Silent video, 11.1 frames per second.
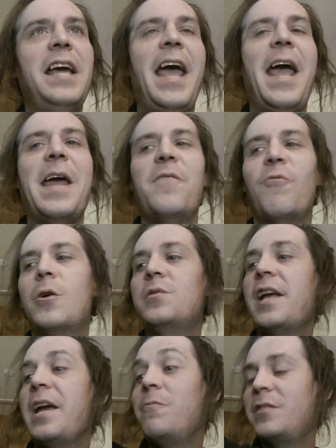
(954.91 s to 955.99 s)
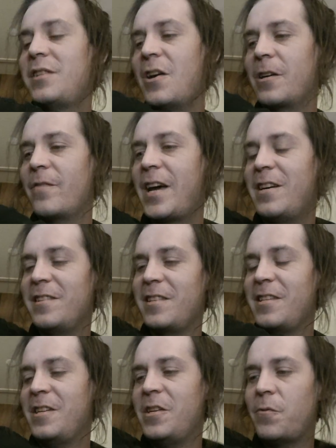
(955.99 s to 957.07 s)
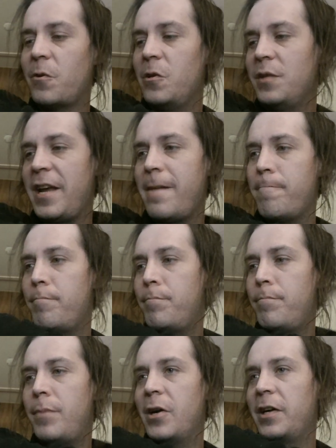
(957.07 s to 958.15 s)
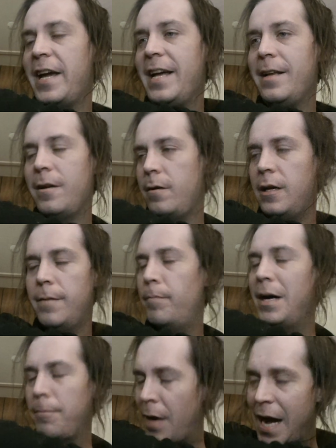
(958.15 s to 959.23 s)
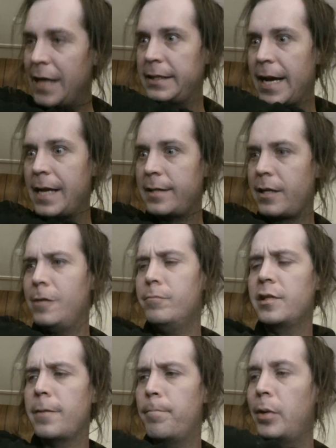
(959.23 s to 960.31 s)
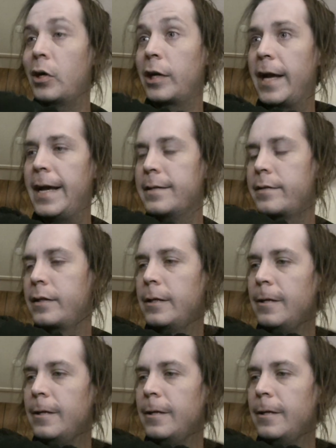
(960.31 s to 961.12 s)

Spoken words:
And Roseanne was talking about, I was listening to Roseanne podcast. I almost said barcast.